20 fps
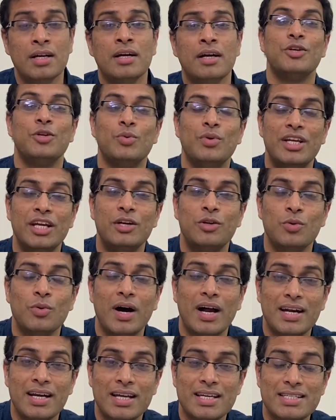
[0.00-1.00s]
you need to
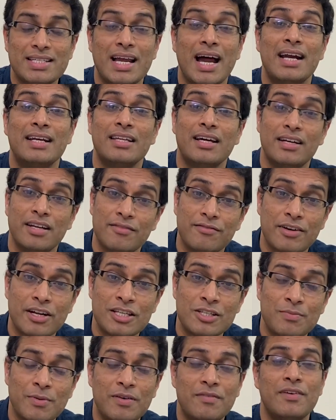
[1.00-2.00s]
understand the
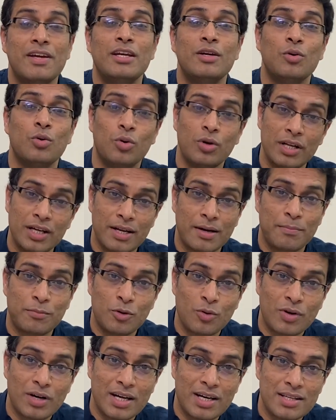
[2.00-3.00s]
difference between good
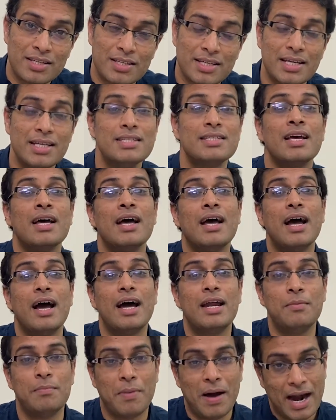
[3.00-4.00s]
cryptocurrencies
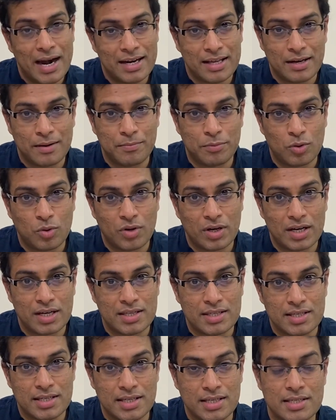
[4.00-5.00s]
and bad
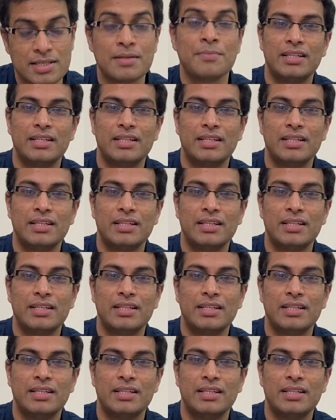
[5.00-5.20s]
cryptocurrencies.